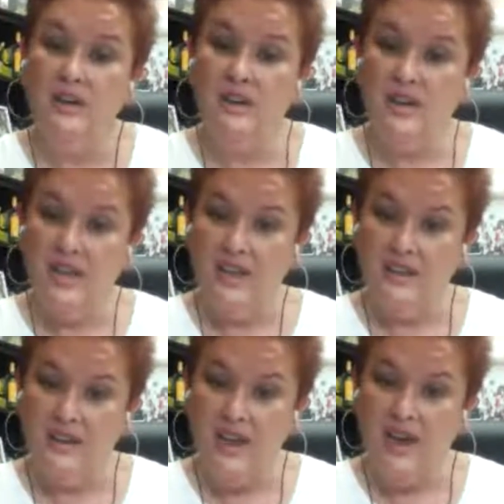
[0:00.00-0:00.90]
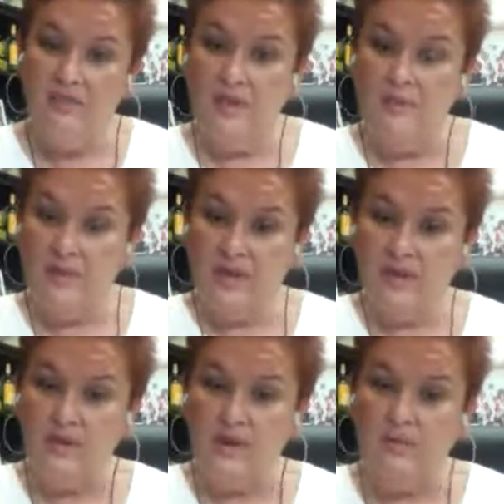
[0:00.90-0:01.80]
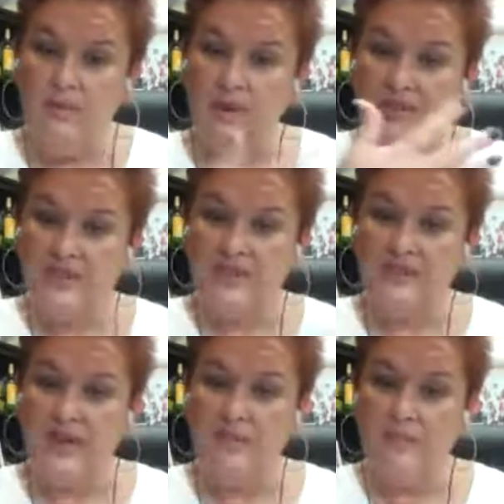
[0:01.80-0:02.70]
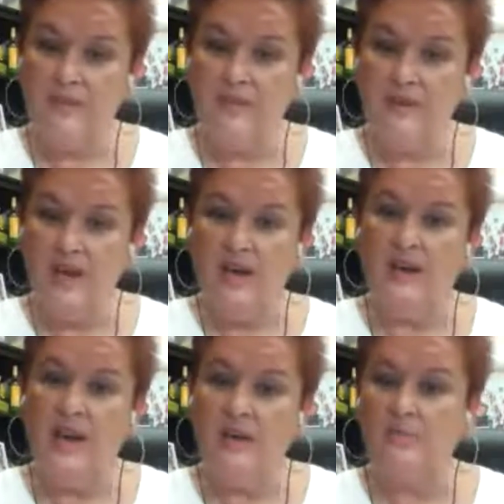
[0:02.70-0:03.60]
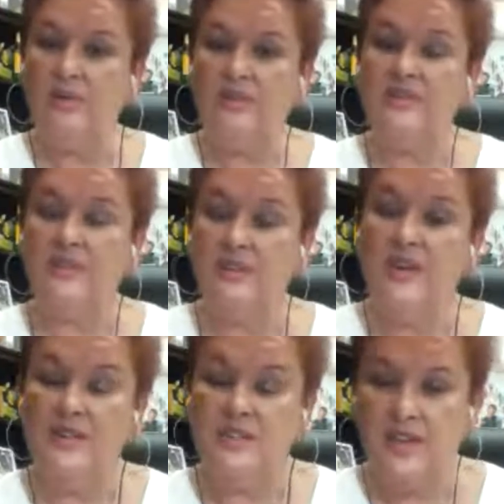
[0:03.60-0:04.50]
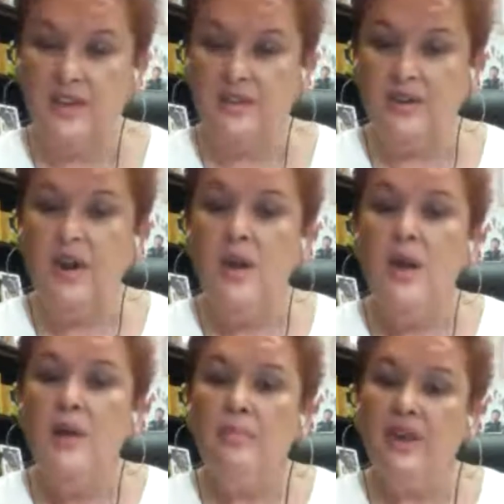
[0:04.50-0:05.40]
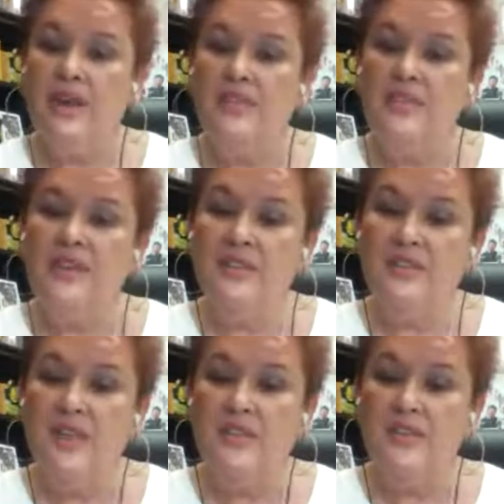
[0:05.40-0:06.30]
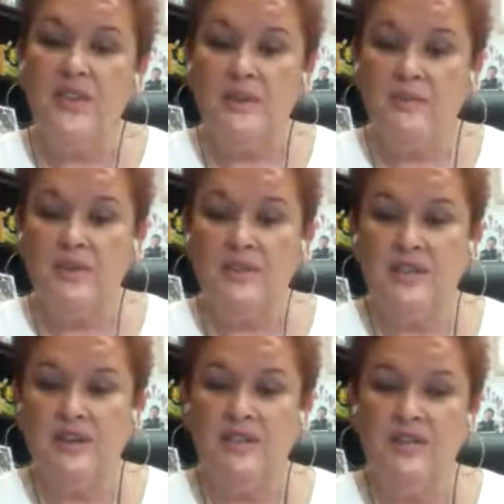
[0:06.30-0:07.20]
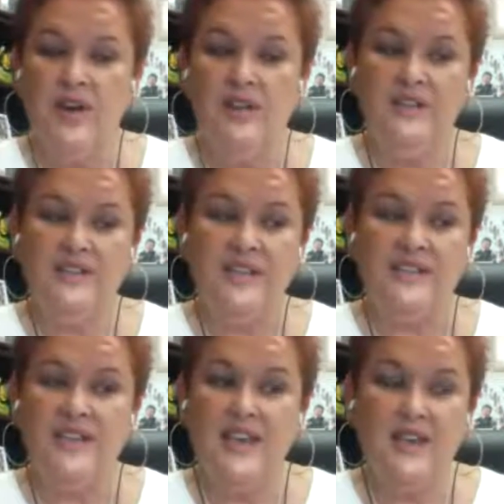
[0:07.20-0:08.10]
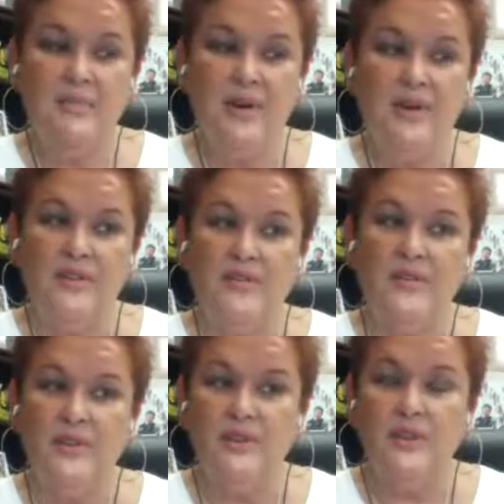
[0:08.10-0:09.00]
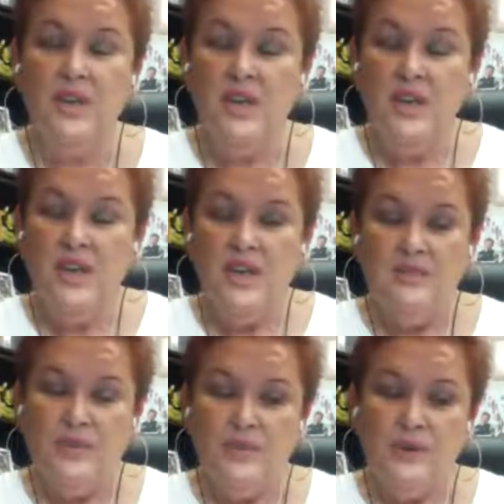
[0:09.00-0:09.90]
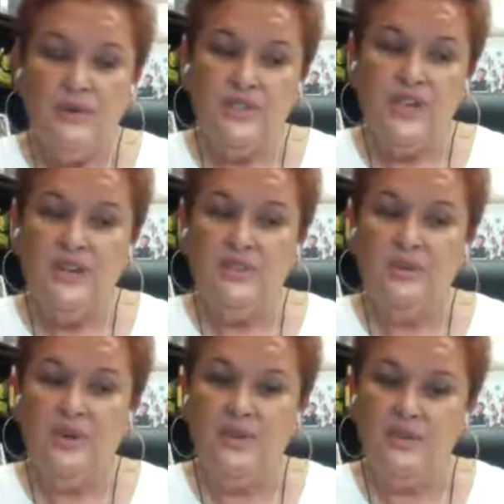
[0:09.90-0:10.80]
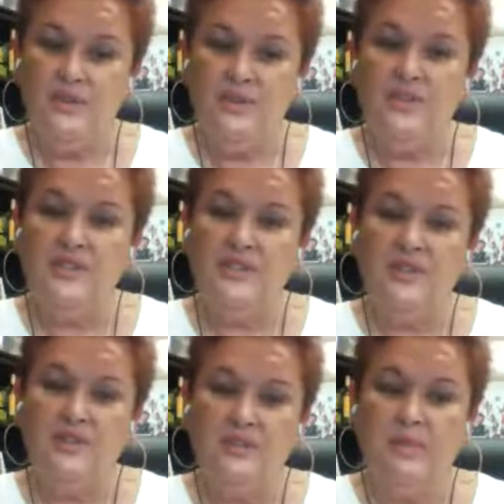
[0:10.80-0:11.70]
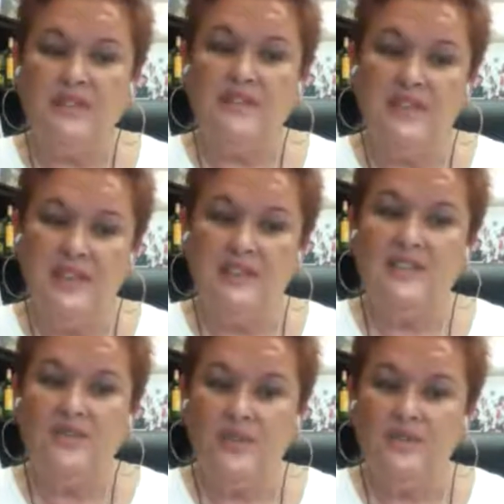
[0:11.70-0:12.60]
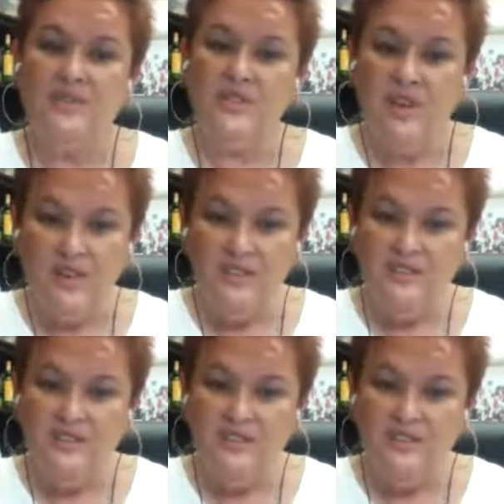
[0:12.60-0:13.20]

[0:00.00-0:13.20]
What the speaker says: and have them incorporate this up on how to put this event together. But I think that the other thing I'm going to tell you all is that saying about if you don't change the way you do things and you expect to get a different result,